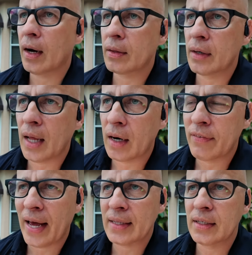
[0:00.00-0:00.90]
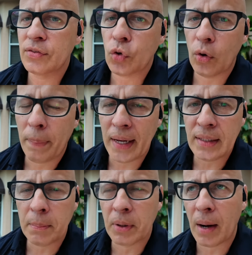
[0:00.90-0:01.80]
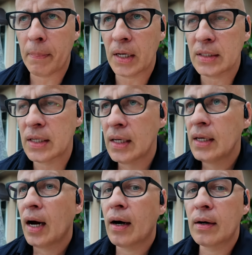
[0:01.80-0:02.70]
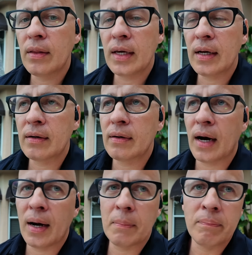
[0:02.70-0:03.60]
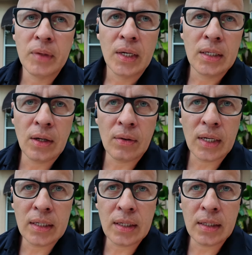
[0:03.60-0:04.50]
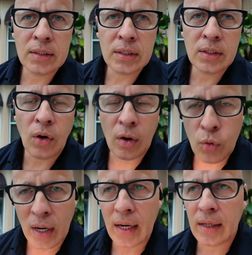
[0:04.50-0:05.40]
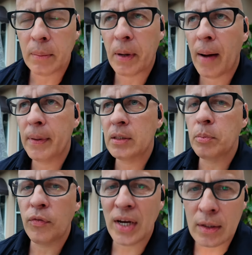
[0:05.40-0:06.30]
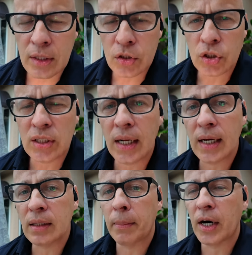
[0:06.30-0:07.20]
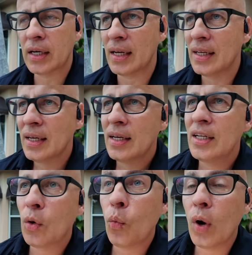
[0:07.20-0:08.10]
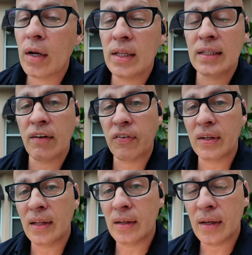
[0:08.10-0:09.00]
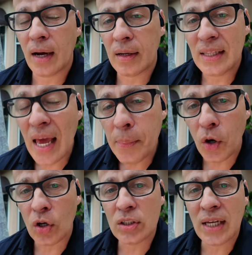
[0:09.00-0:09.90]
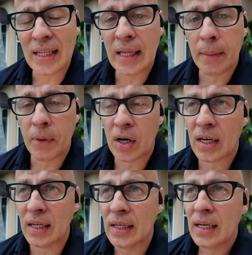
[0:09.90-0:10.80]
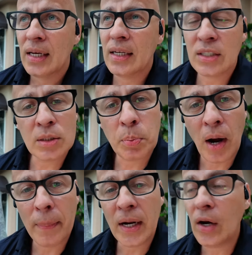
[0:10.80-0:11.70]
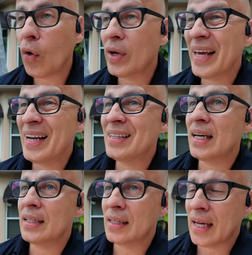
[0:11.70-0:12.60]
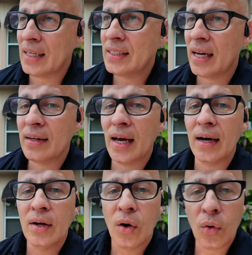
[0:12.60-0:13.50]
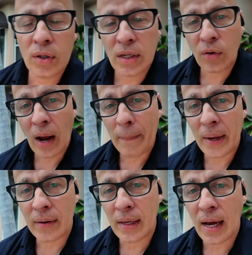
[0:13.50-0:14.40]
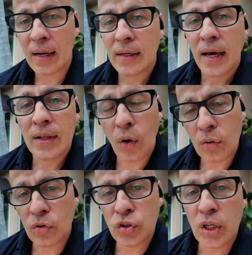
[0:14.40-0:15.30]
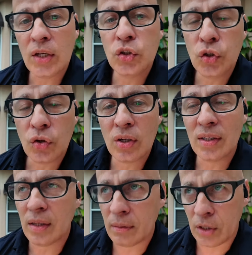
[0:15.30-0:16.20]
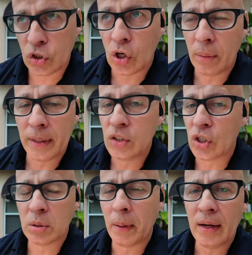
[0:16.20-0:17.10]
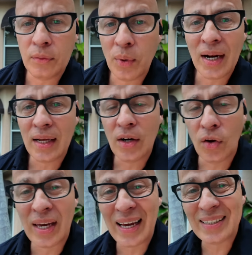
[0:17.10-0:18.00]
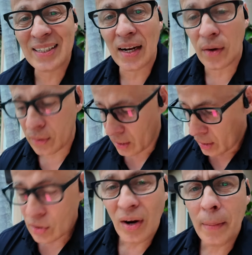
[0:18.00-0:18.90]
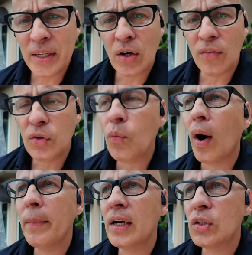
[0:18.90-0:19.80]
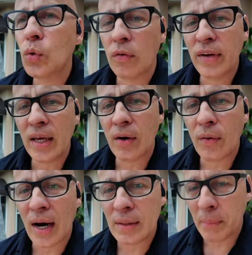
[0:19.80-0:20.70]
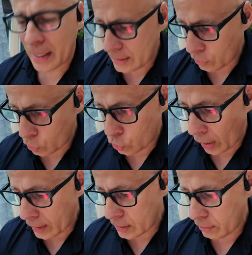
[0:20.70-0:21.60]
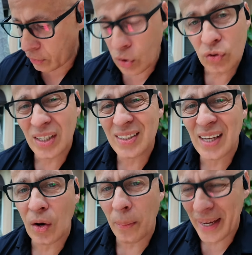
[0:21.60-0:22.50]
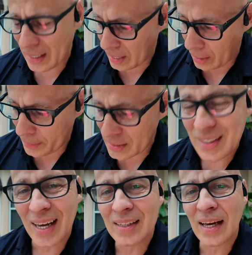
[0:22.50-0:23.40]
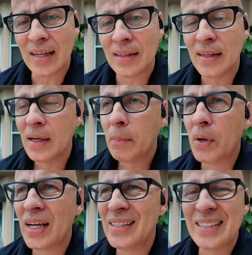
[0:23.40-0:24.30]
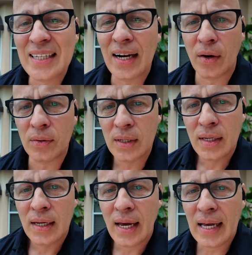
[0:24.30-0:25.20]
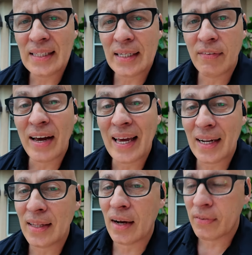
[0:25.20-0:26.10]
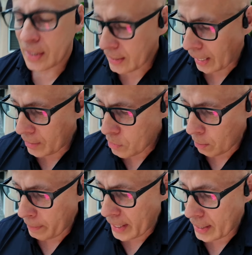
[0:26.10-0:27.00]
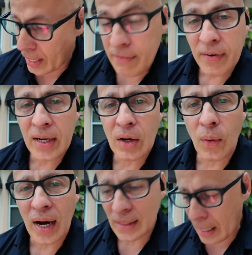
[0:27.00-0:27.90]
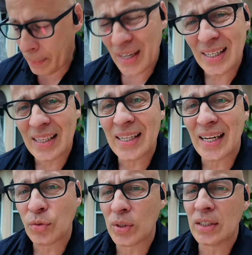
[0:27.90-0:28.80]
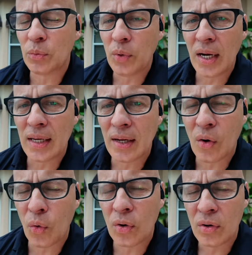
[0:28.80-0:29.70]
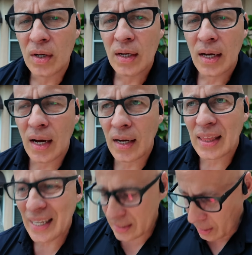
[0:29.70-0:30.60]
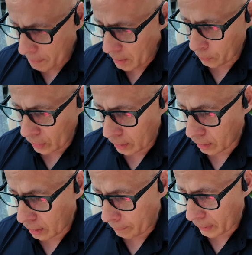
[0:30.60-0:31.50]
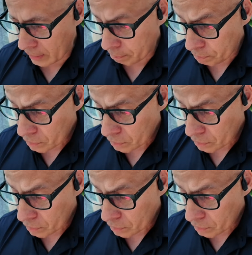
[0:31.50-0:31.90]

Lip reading: Are there a lot of actives or pending properties? Are there, how quickly are the properties moving? Are they just sitting on the market? What are the different neighborhoods in that market? Is this property located in a nice area or in a crap area? And all those things you could determine just by really looking at Zillow. So let me know if you want me to do a video on my strategy for using Zillow. Make a comment and put in Zillow. And then if I get enough, then I will make a video on that, because I think that's one of the really core things that people get hung up on.